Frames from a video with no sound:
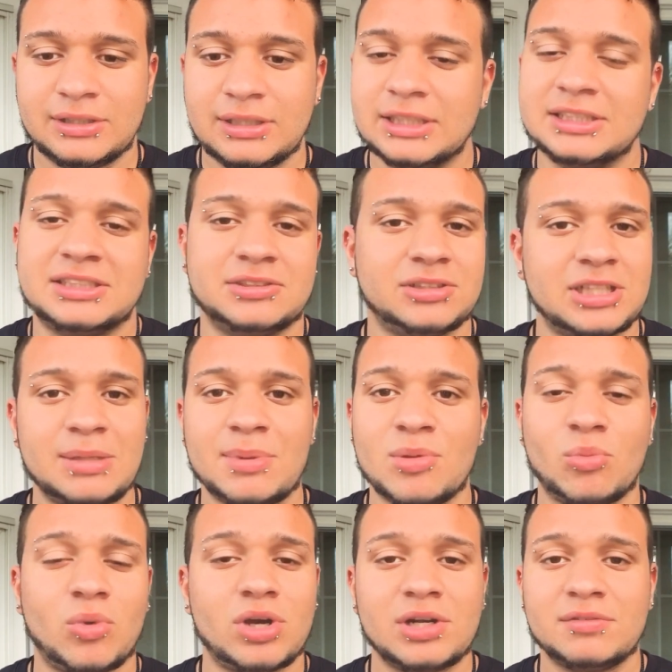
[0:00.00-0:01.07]
This has only
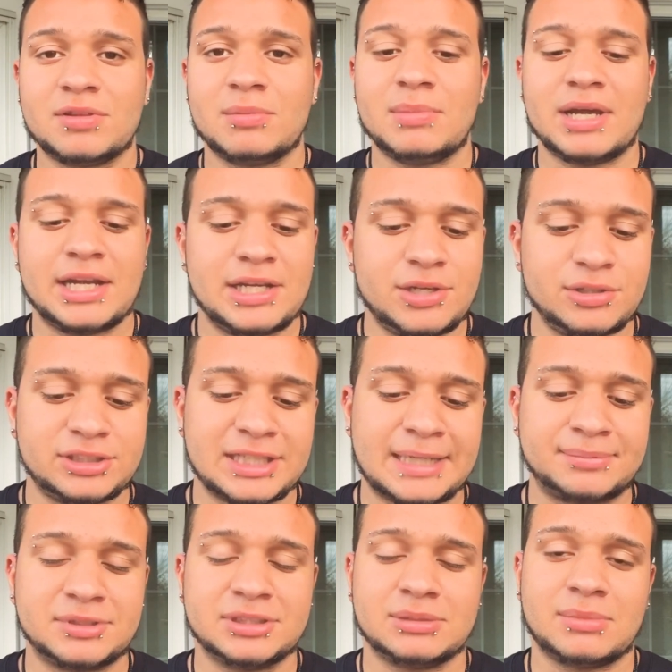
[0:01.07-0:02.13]
been one of the many new
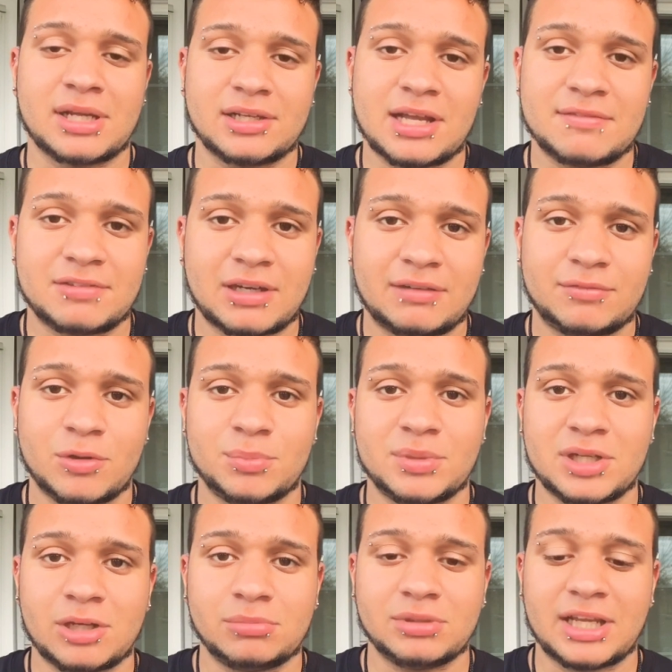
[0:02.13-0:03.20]
chapters in my life that have
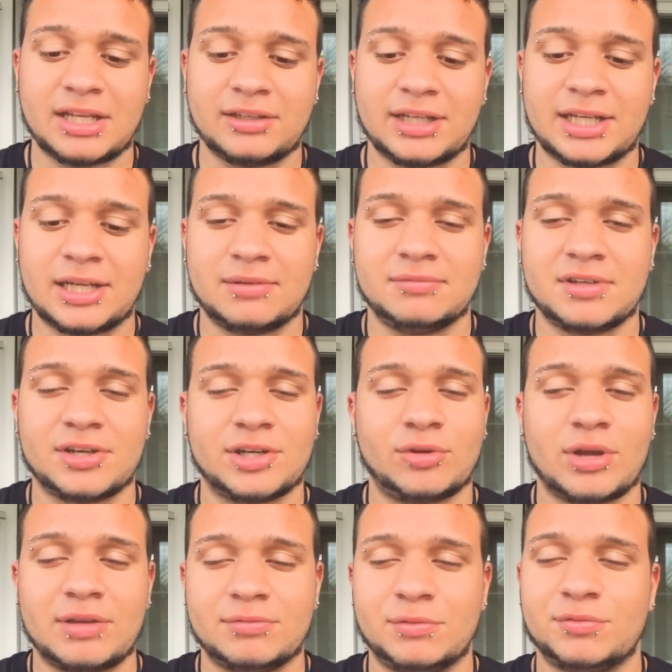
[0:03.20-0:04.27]
opened up lately, and I'm very
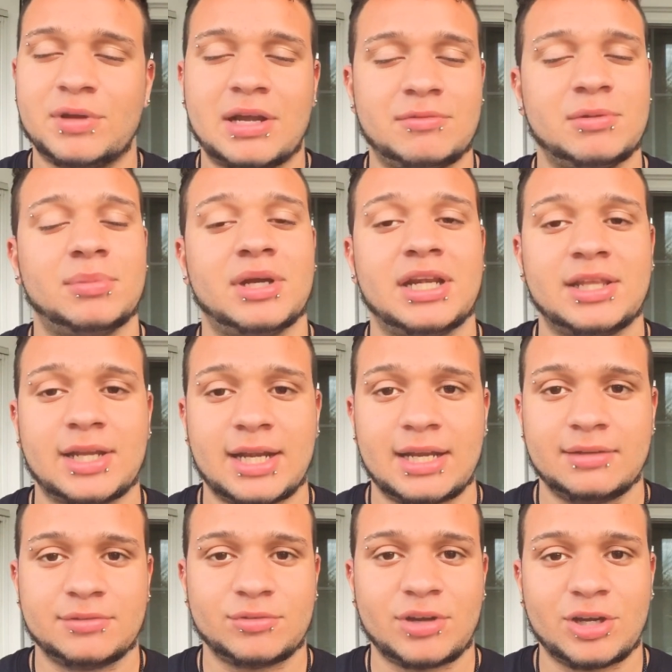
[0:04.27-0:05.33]
grateful for everybody that I
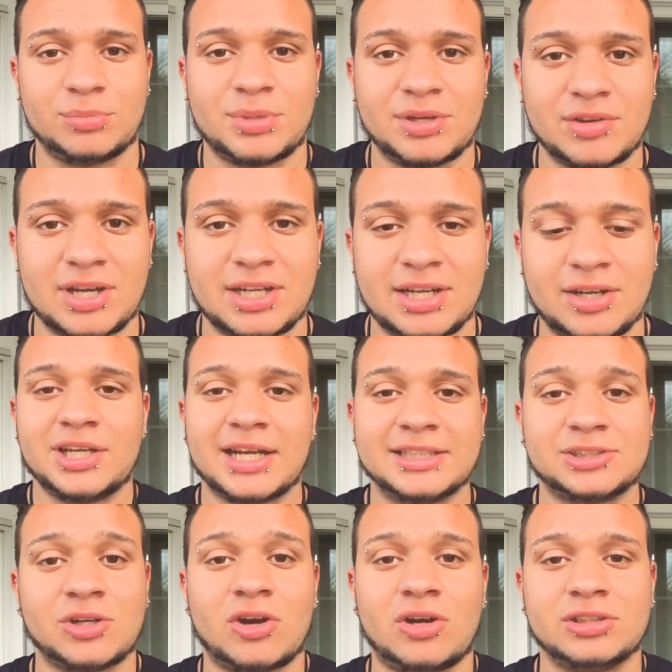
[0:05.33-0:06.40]
have around me right now. You
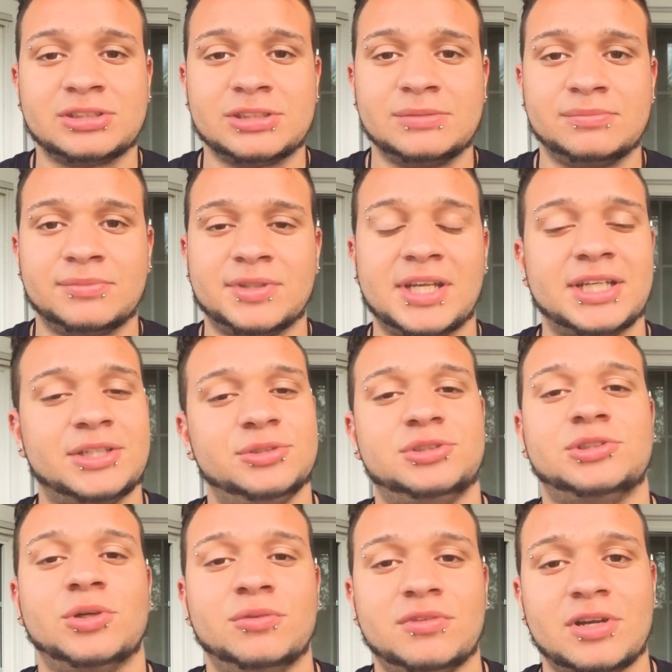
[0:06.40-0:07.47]
guys are awesome. Thank you
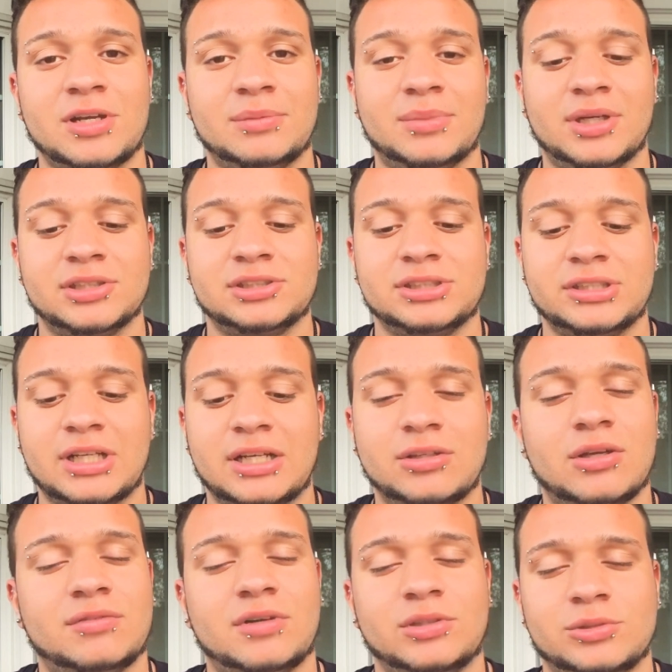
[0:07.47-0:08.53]
so very much. I
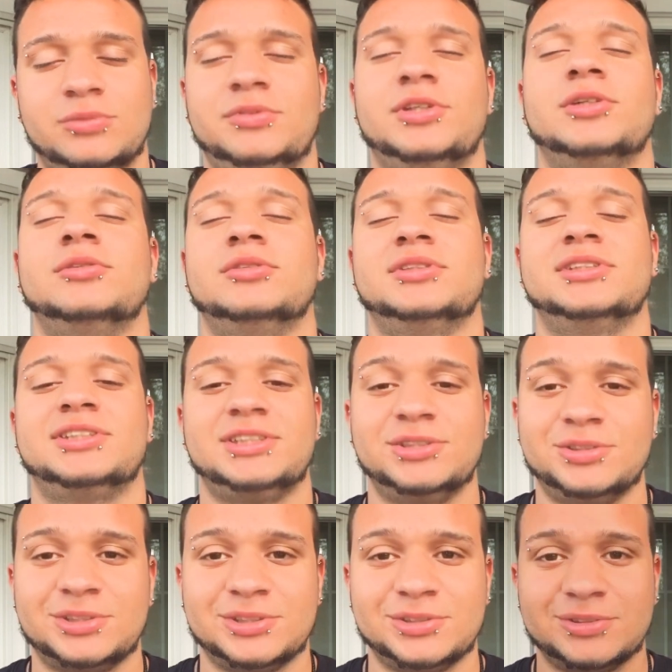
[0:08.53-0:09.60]
love all of you. See
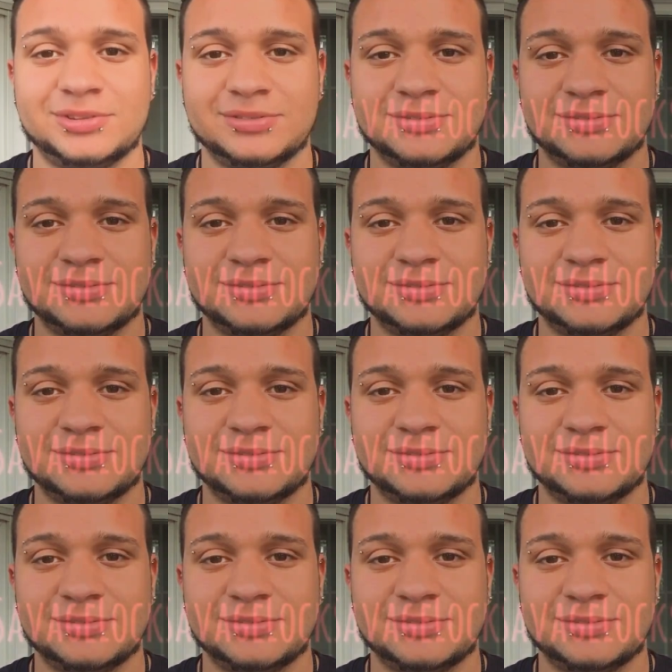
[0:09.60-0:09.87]
you soon.